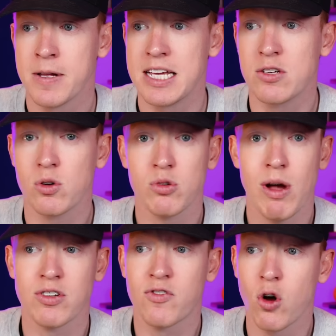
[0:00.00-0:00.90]
He's also
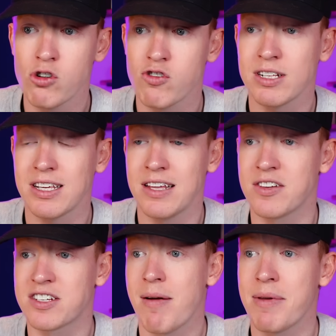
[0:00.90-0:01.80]
out of contract in
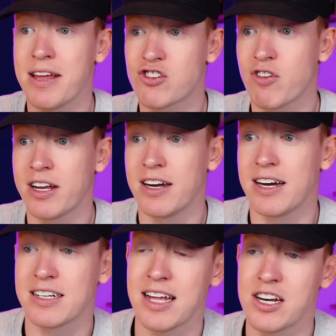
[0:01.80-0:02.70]
the summer. They triggered an
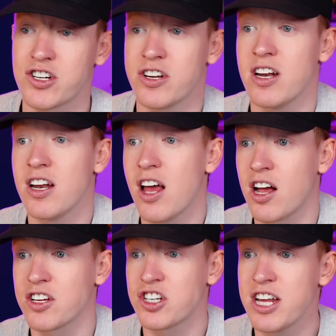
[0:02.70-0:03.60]
extension
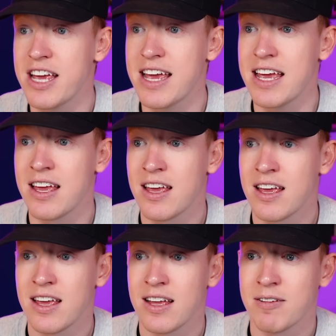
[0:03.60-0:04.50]
last year.
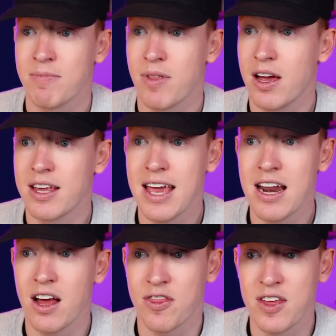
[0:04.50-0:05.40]

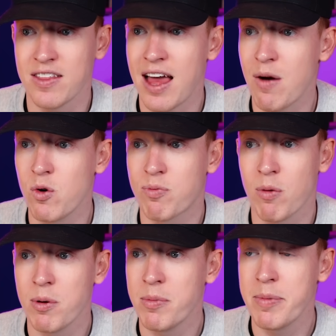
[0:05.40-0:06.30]
Again, I think that will
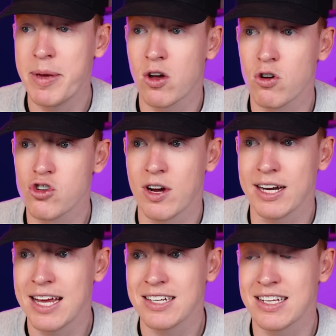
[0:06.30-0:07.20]
probably be a
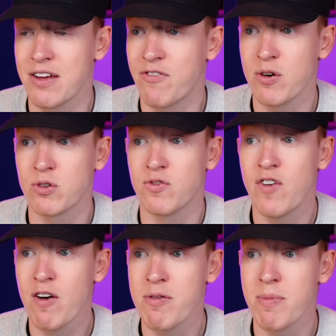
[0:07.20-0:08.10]
contract exit. It feels
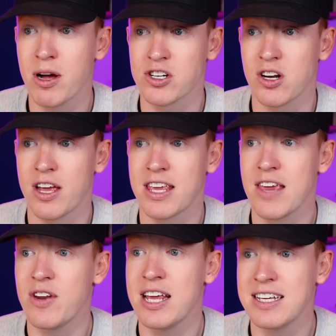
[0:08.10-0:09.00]
very much like,
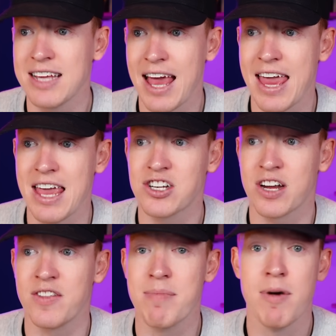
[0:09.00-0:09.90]
given his age
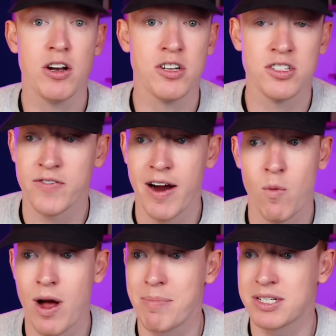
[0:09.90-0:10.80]
and the emergence of
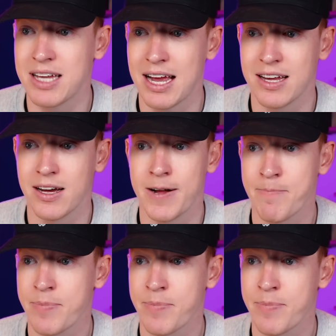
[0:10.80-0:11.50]
Aaron Wan-Bissaka,